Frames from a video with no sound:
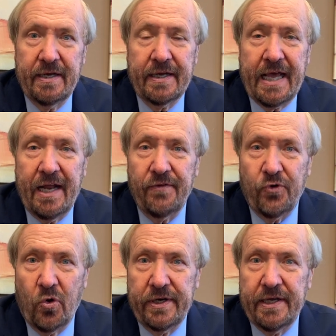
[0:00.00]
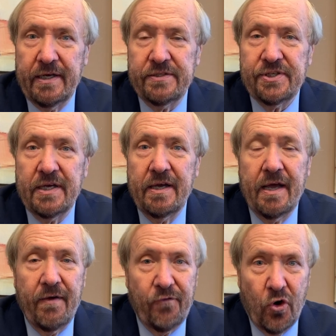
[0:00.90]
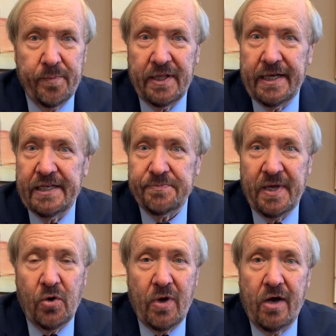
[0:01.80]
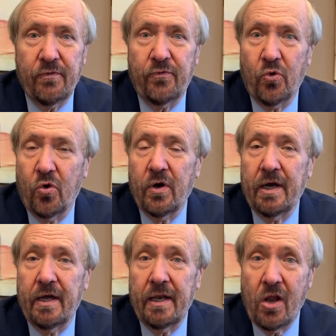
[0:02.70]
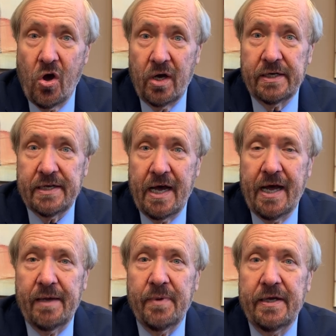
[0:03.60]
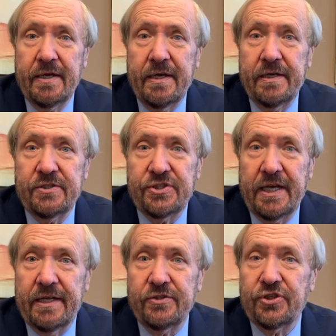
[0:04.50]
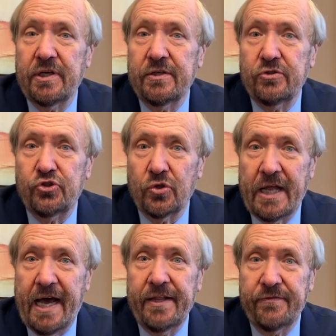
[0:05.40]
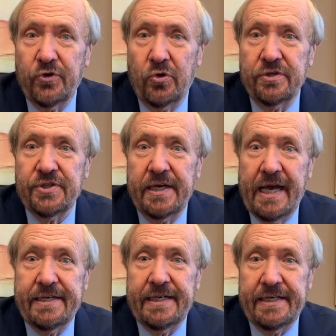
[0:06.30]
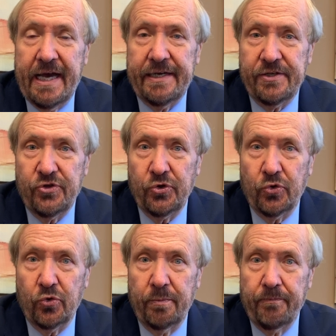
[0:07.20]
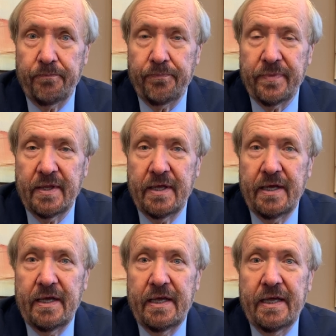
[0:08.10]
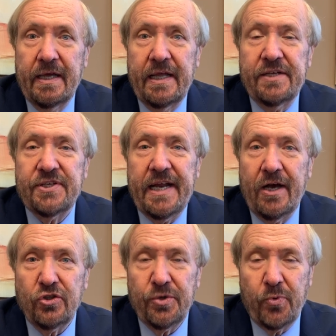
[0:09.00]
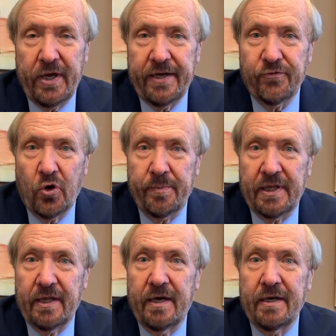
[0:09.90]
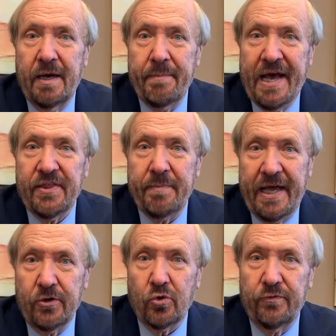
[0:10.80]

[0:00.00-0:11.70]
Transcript: California's formula has been around for a long time, since July the 1st, 1992. It is an algebraic formula, a mathematical